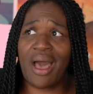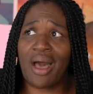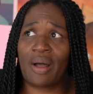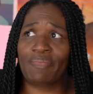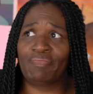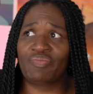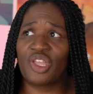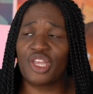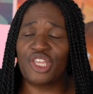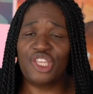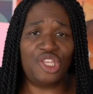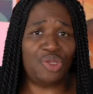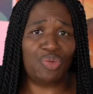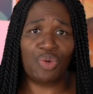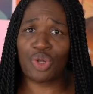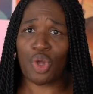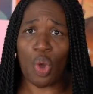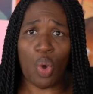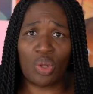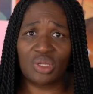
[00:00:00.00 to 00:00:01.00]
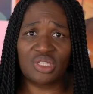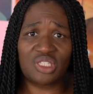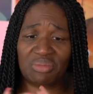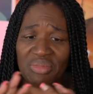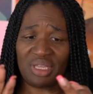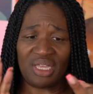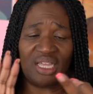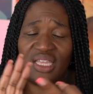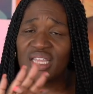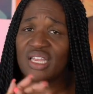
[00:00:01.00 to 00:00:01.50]
Um, you were cold to
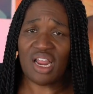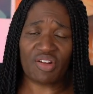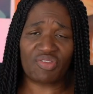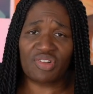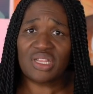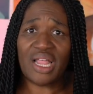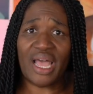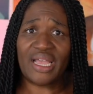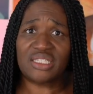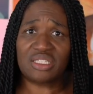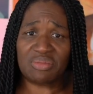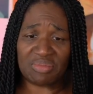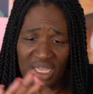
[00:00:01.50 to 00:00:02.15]
me. You never liked